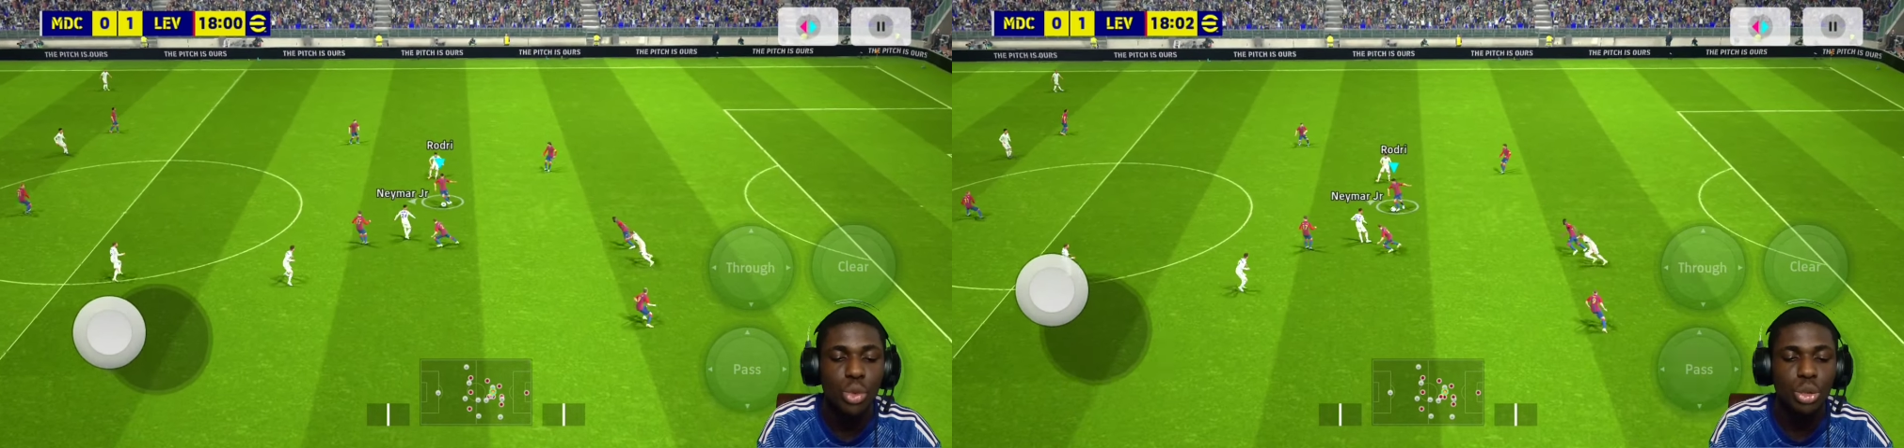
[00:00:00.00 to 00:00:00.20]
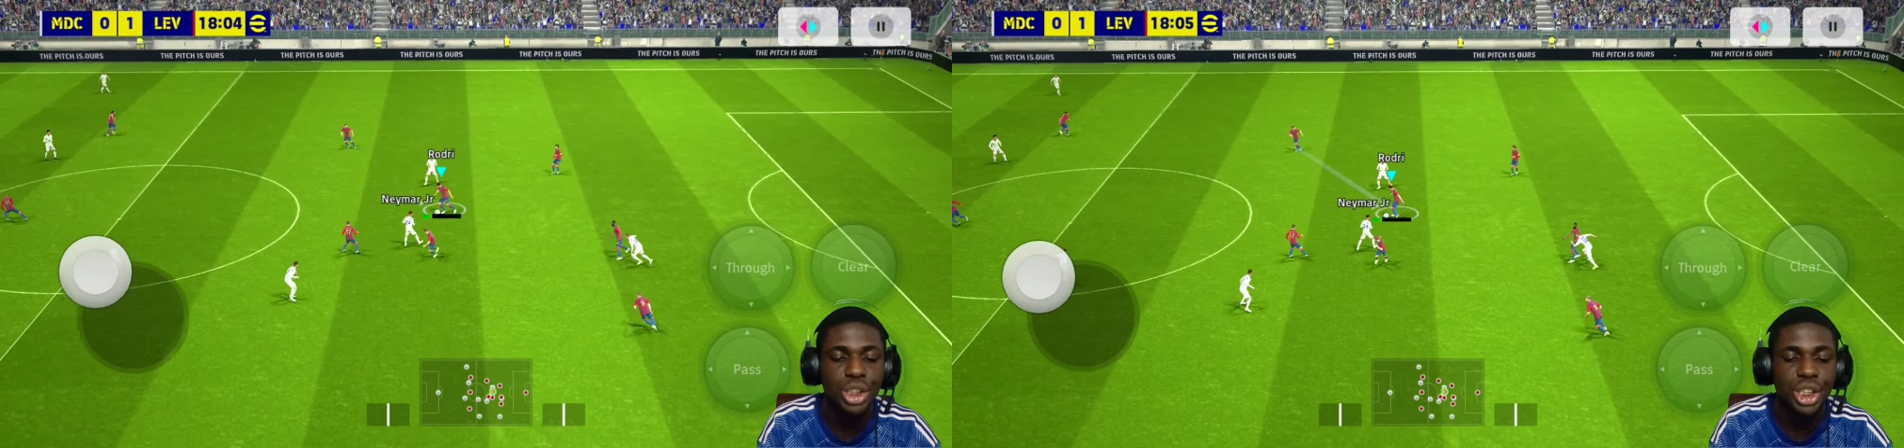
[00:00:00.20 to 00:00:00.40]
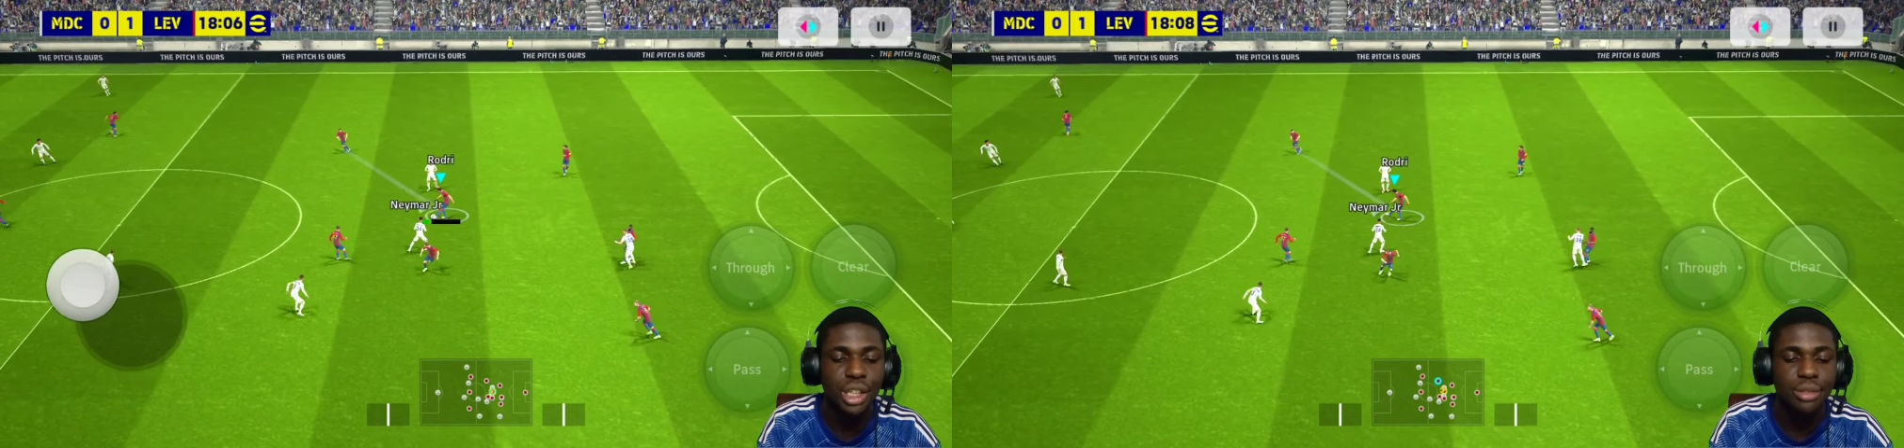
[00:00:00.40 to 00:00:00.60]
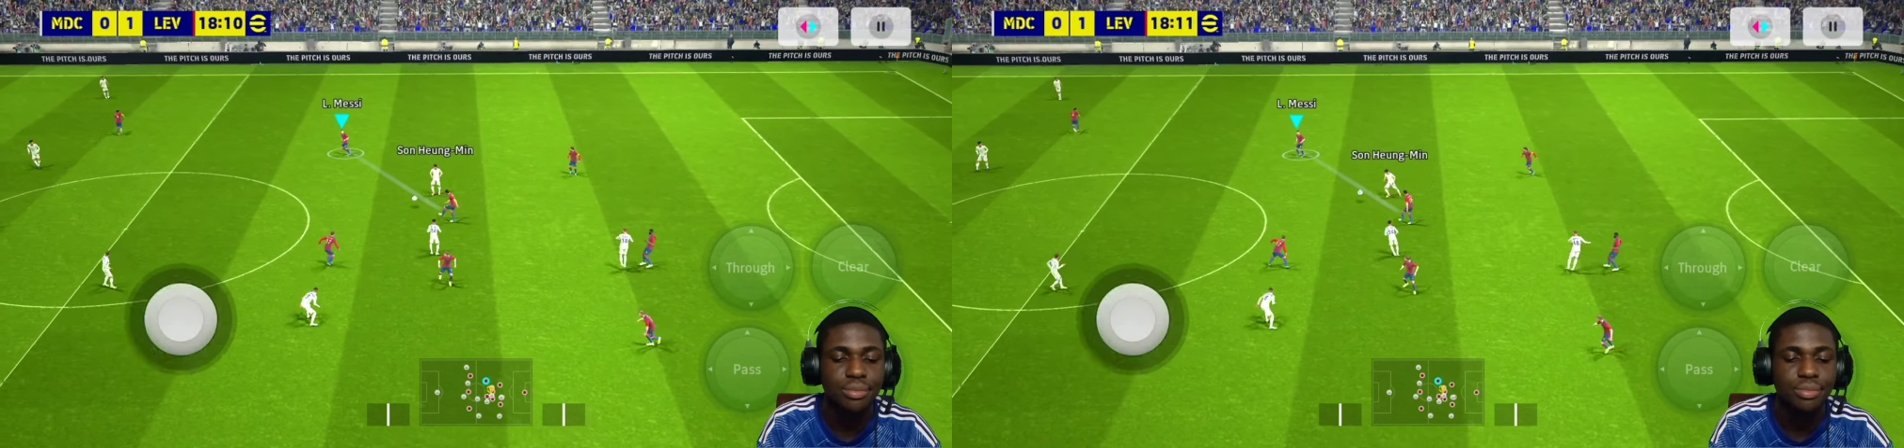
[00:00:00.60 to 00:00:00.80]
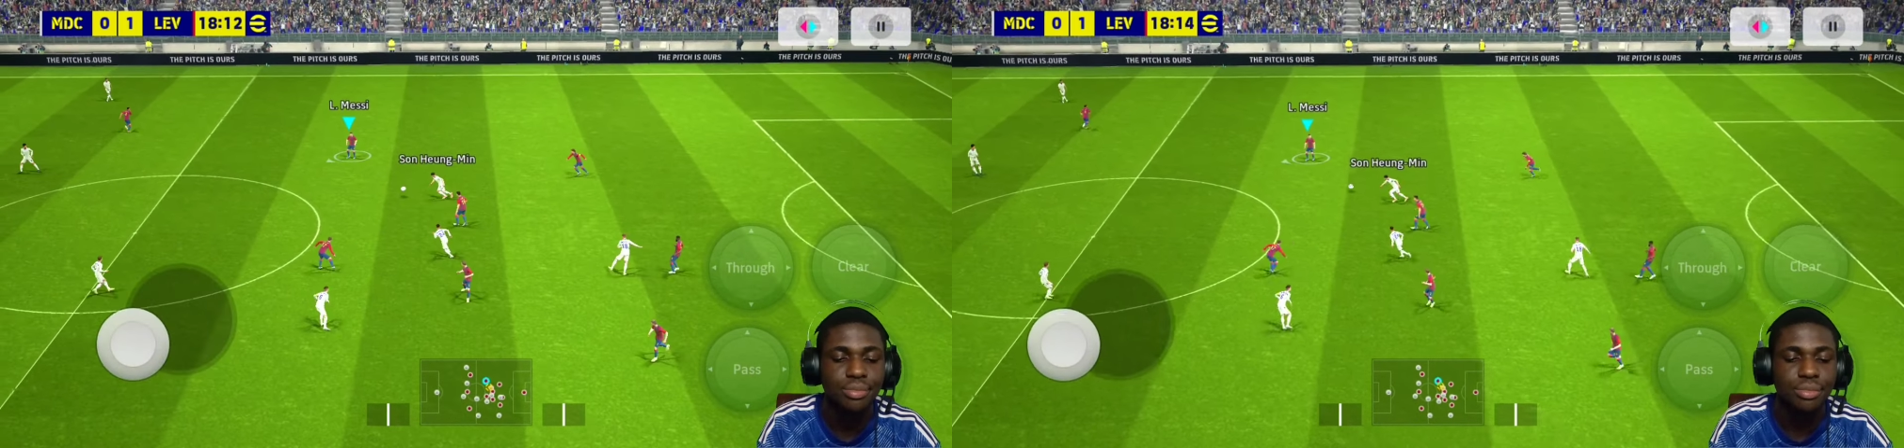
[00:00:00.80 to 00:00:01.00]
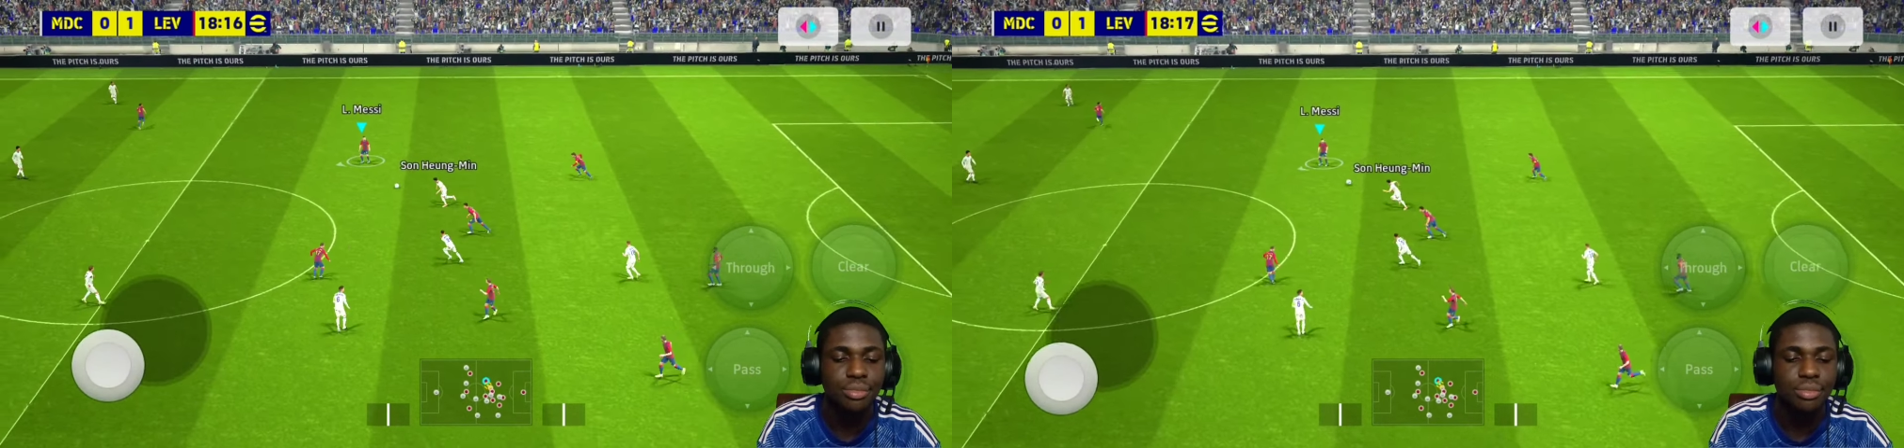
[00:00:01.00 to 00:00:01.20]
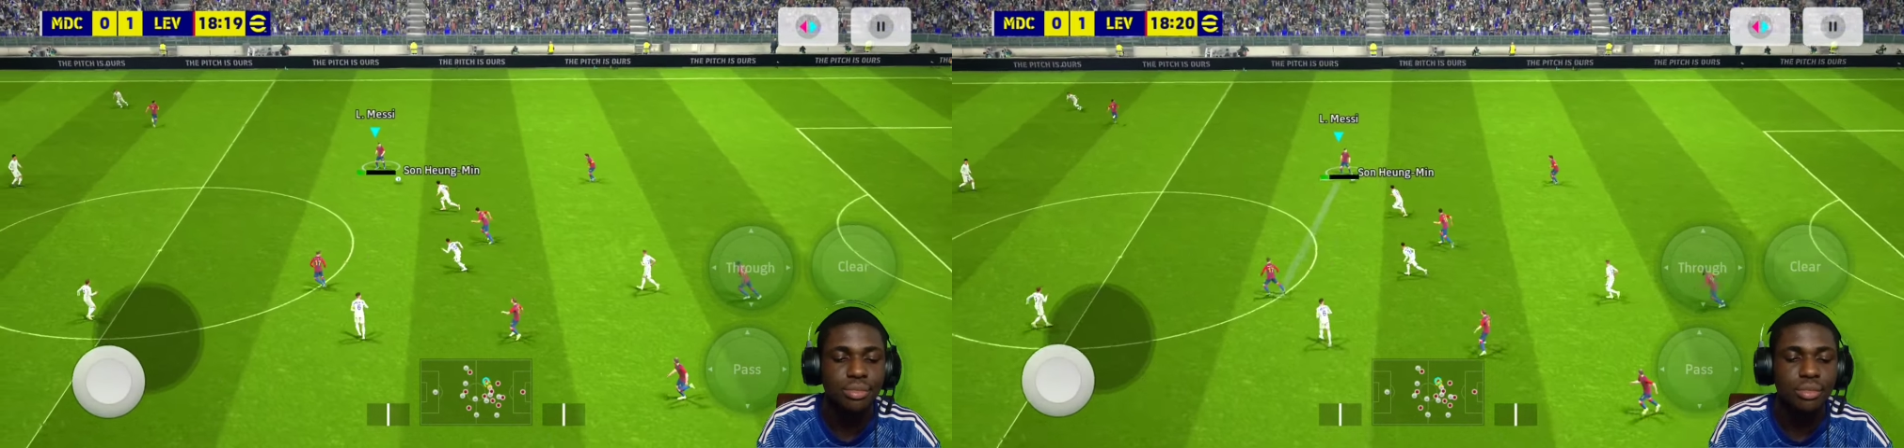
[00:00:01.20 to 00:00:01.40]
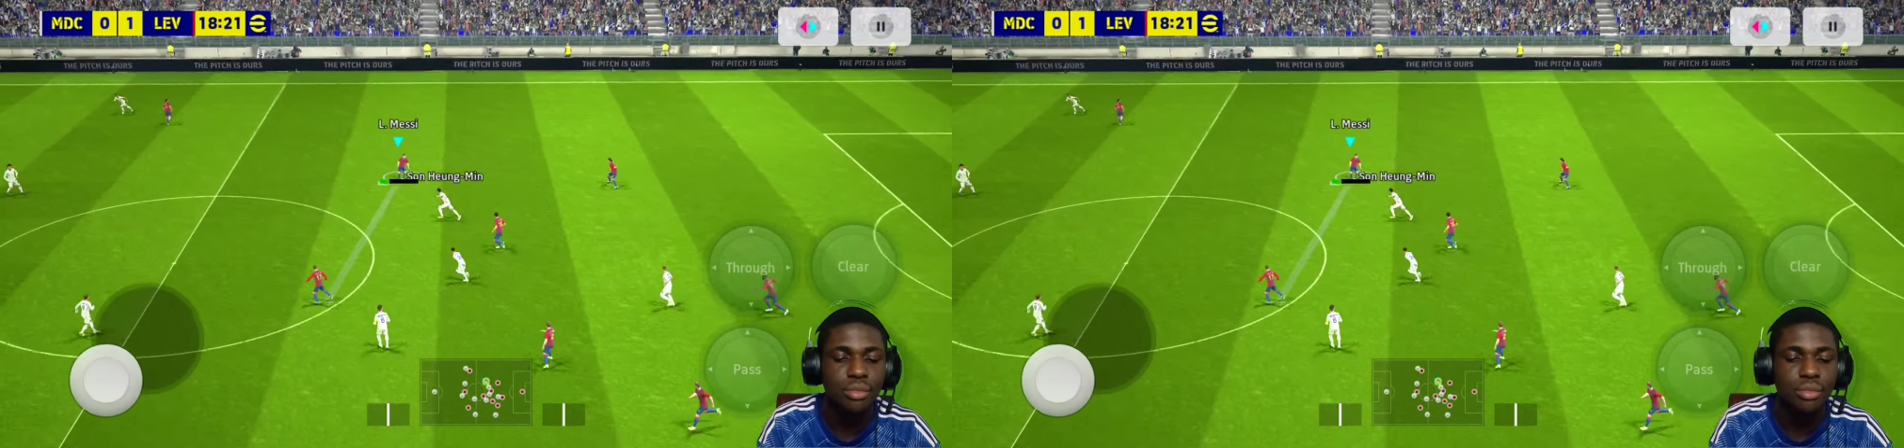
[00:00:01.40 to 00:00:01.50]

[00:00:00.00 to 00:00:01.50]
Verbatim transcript: Wilshere.